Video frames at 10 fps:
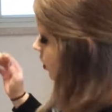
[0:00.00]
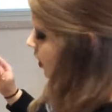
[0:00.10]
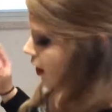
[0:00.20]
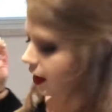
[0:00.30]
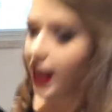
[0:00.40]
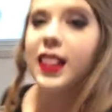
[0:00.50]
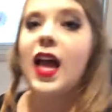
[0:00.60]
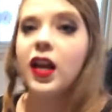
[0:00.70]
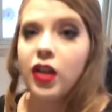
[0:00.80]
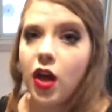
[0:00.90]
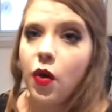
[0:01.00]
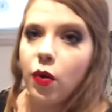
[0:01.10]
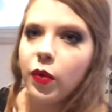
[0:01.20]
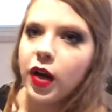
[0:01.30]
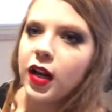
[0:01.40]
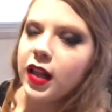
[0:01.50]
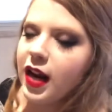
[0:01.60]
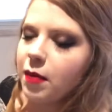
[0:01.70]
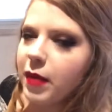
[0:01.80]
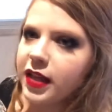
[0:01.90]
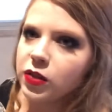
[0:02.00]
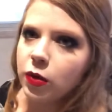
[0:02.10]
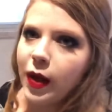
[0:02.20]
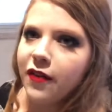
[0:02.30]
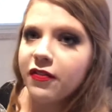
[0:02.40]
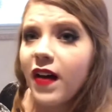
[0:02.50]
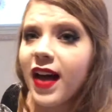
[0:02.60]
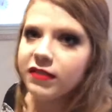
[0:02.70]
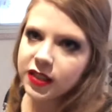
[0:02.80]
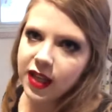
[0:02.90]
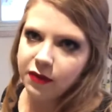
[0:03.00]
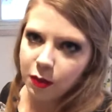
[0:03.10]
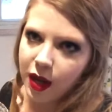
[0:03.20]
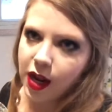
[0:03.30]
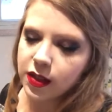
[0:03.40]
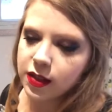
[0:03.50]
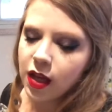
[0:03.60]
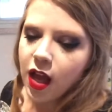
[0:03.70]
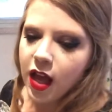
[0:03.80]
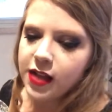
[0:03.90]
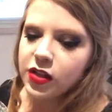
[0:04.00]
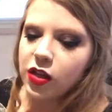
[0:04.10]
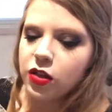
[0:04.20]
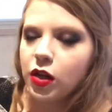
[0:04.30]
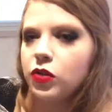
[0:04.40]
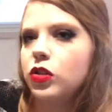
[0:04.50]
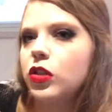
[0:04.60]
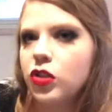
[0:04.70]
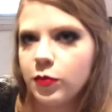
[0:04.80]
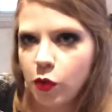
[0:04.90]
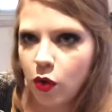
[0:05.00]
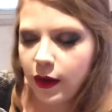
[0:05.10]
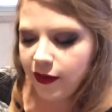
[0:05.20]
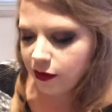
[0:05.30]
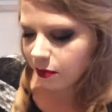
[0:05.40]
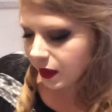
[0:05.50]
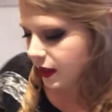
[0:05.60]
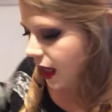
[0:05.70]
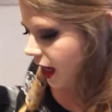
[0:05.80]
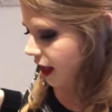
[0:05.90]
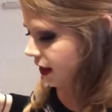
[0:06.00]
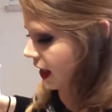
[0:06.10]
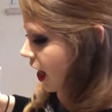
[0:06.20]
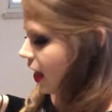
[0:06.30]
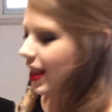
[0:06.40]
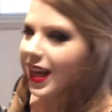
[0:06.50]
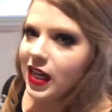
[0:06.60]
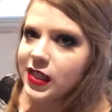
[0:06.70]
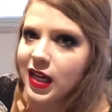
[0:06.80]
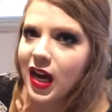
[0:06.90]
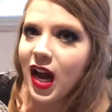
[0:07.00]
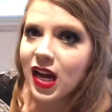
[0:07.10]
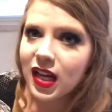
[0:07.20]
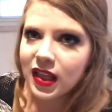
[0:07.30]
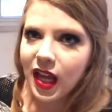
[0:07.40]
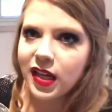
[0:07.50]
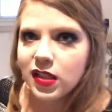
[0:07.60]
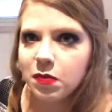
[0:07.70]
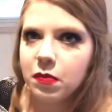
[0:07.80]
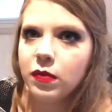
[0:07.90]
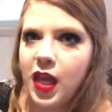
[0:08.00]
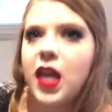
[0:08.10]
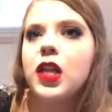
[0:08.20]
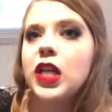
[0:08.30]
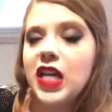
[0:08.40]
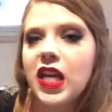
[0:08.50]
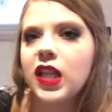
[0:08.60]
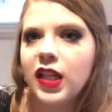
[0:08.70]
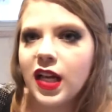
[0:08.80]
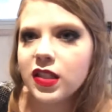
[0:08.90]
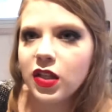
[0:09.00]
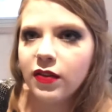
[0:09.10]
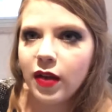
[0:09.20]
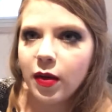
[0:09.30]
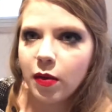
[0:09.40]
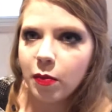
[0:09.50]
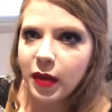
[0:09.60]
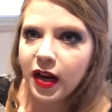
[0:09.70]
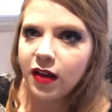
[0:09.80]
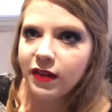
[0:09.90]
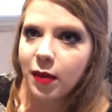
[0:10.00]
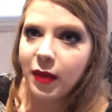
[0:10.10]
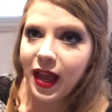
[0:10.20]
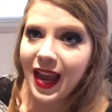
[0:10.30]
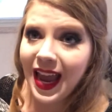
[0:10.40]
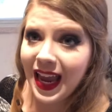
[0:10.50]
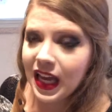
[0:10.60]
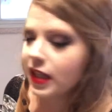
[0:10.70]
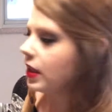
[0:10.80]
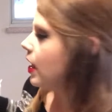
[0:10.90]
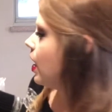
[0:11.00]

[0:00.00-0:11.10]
So let that go, and we're gonna let it mix for about 5 to 7 minutes until the dough starts to pull away from the sides. Like I said, I like to knead the last little bit of it by hand,